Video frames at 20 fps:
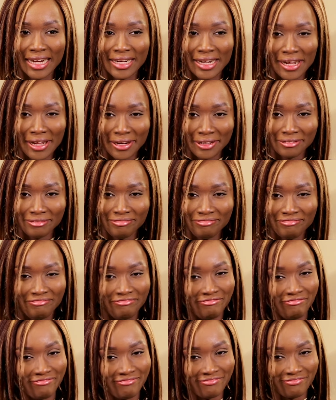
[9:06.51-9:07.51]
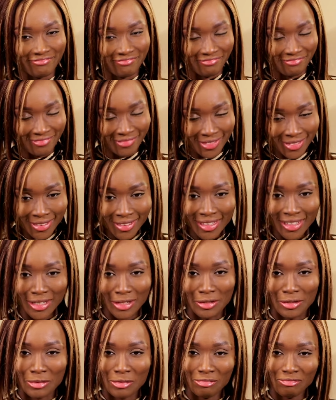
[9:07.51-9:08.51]
And then,
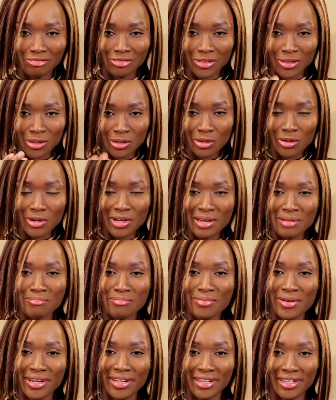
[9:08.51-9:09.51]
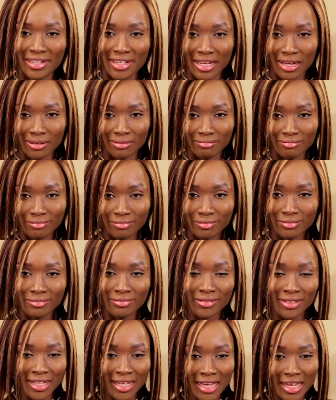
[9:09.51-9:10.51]
you know, slowly break it down.
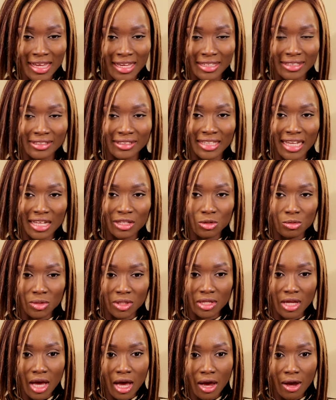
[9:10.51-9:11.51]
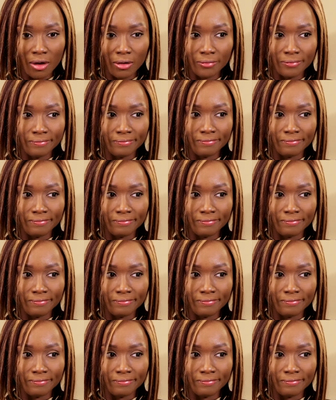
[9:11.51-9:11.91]
Start with how